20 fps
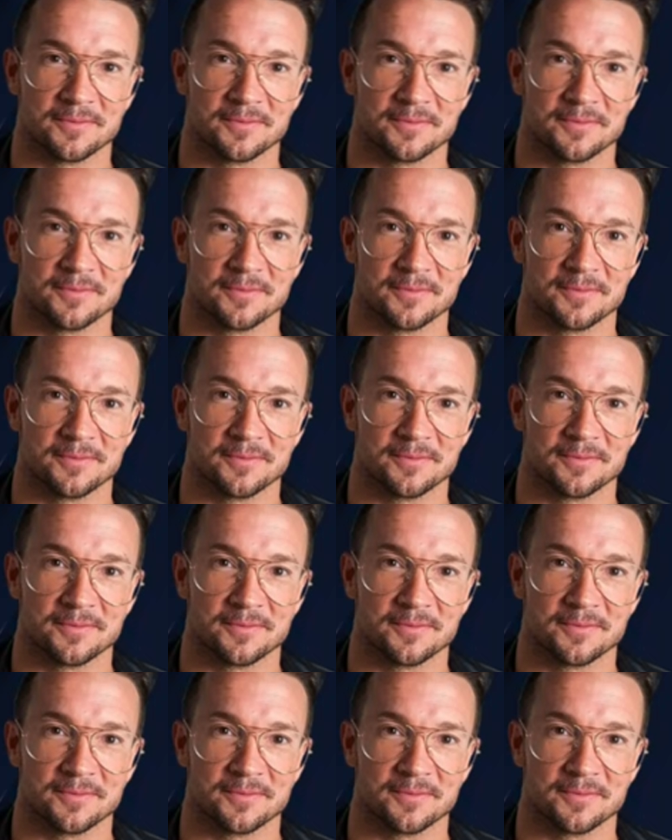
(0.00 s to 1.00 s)

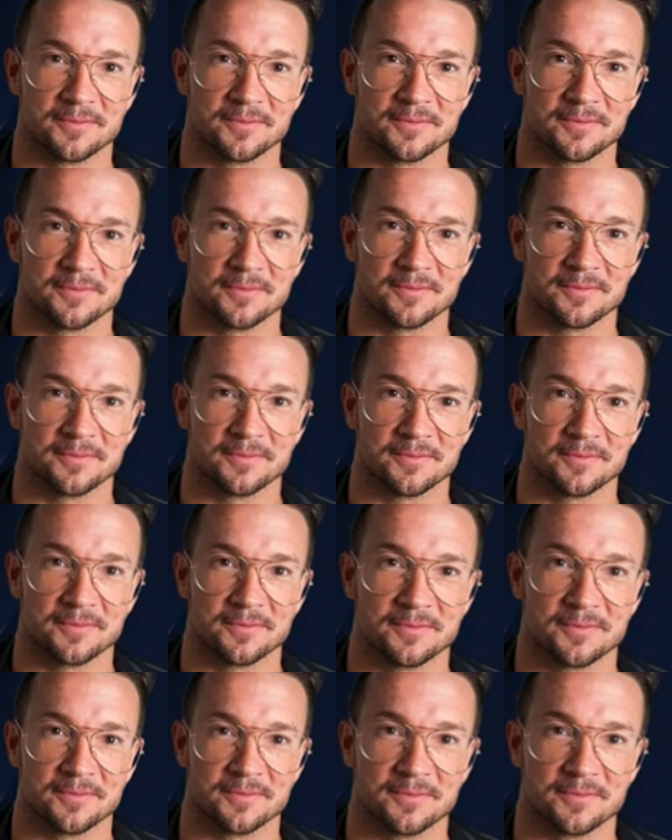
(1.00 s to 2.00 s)

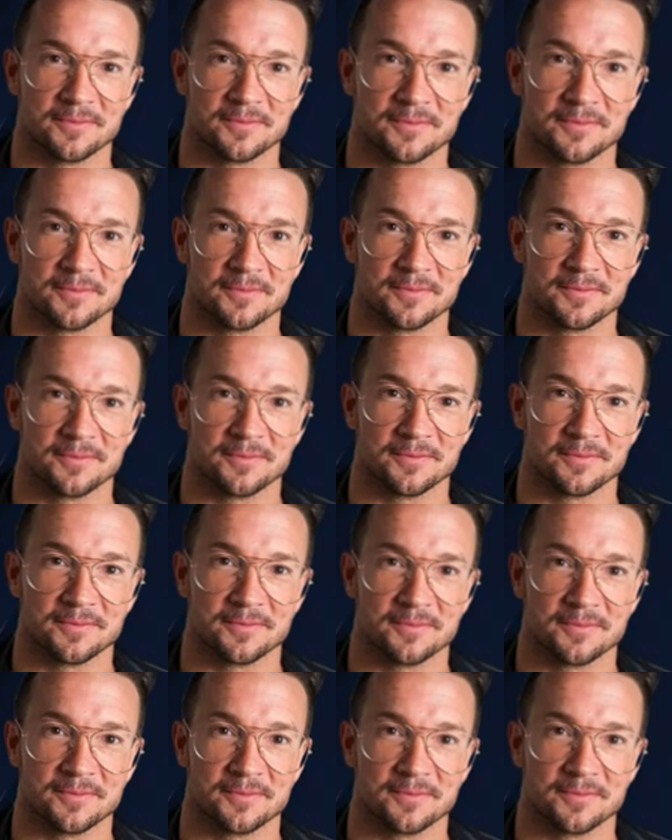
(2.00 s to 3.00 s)

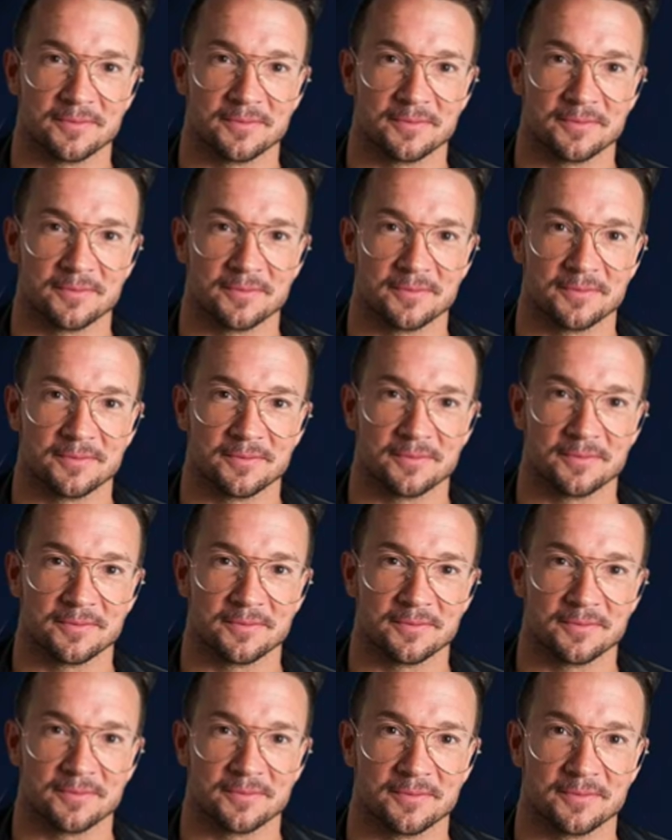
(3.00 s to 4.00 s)

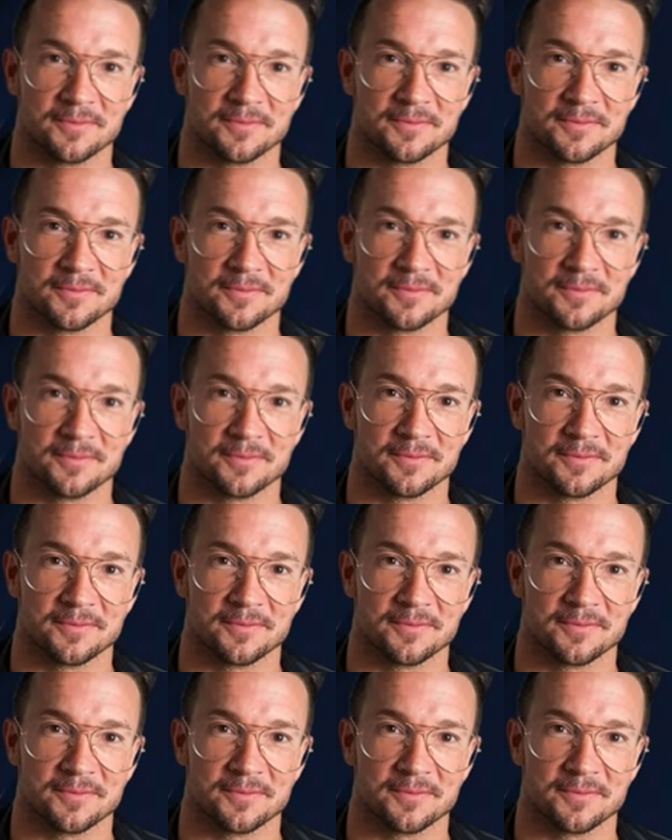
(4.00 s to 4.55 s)
This person isn't speaking.